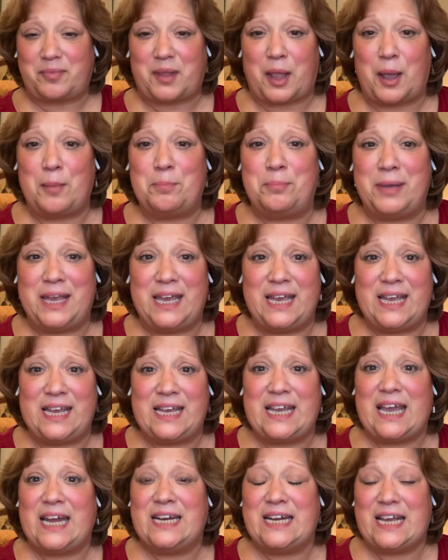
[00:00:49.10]
being
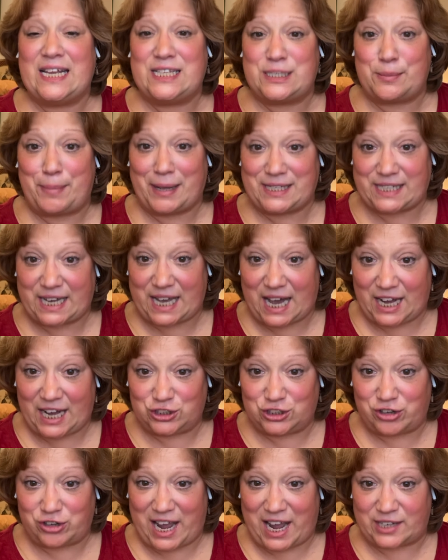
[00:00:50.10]
an independent
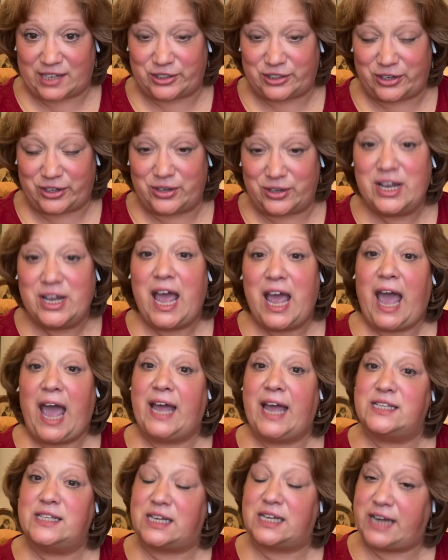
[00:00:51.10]
contractor,
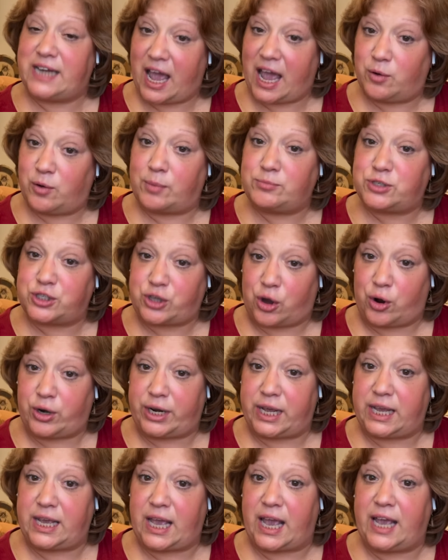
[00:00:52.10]
and now I'm
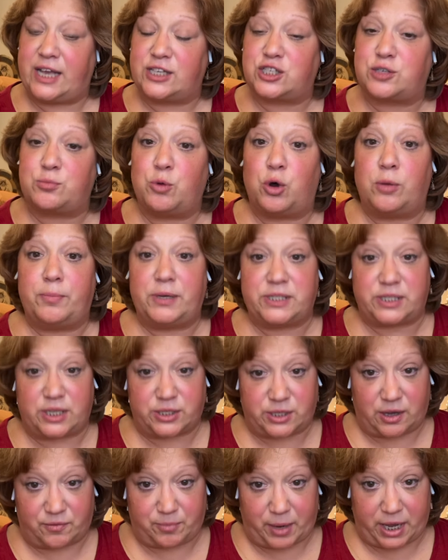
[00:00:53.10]
starting a small business
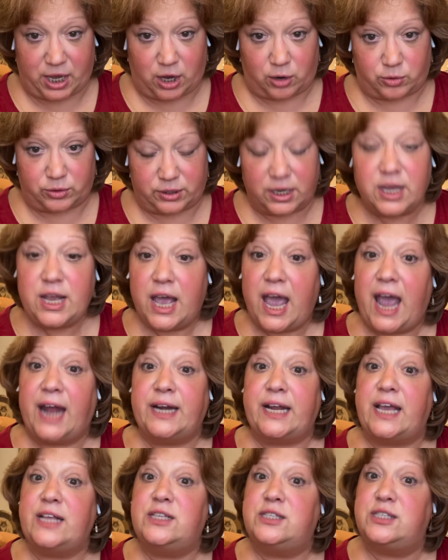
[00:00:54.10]
of my own, and
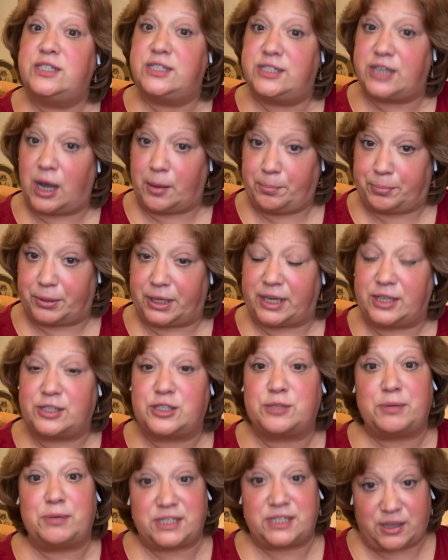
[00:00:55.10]
a dumpling,
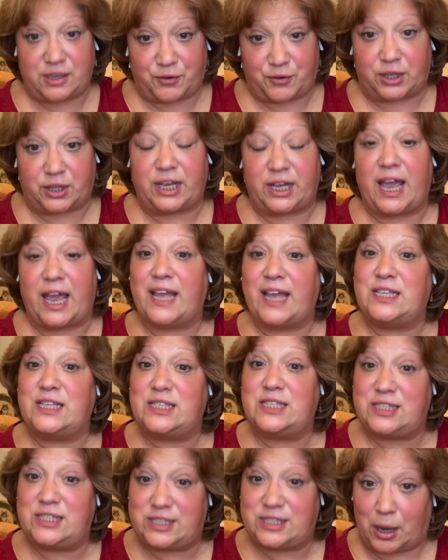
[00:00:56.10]
specifically a
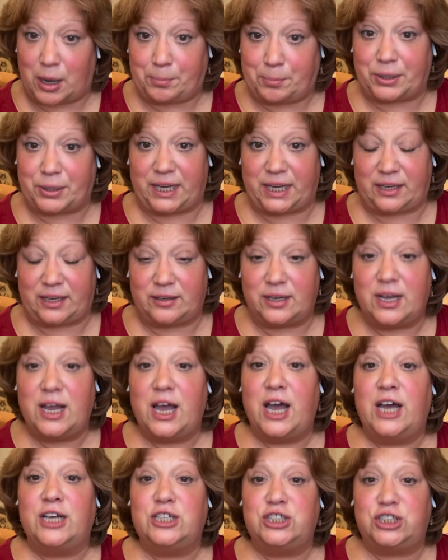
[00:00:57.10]
dumpling
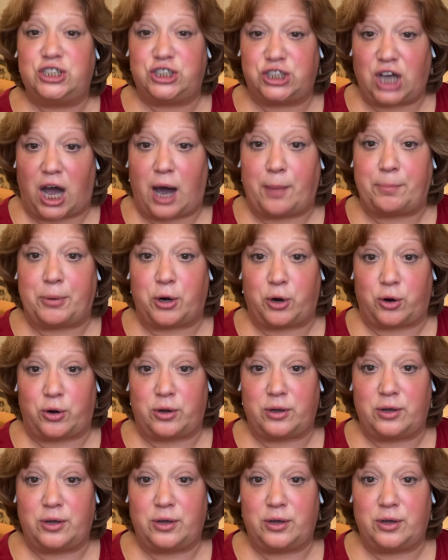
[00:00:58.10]
shopper,
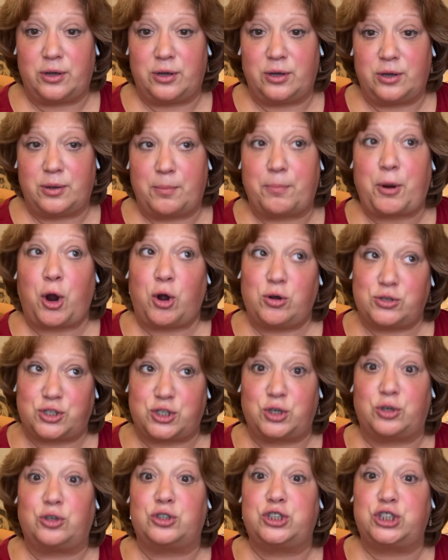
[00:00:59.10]

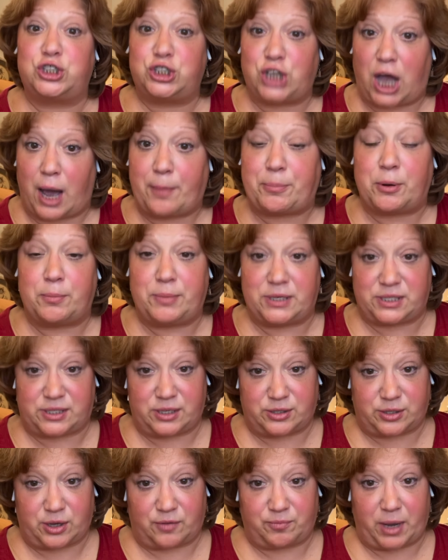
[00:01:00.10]
personal shopper
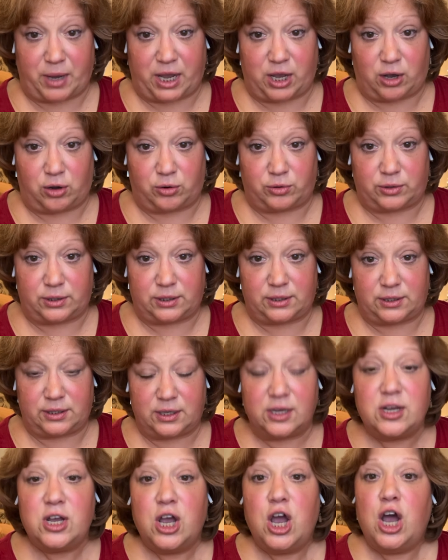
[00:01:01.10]
business of my own.
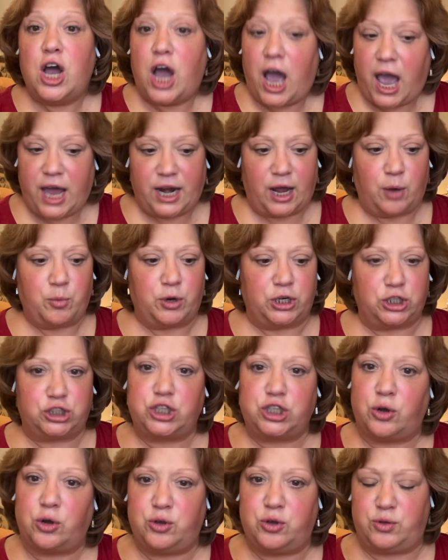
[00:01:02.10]
And I want to
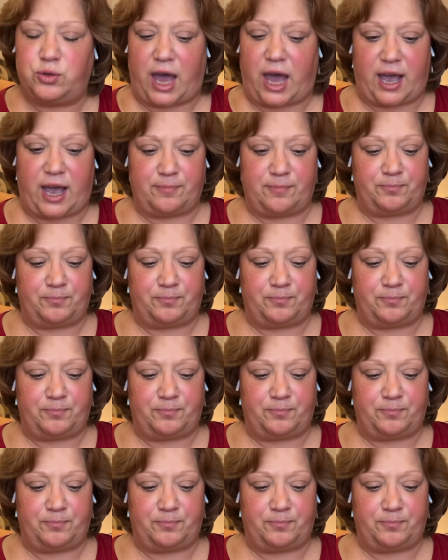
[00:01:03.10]
show you that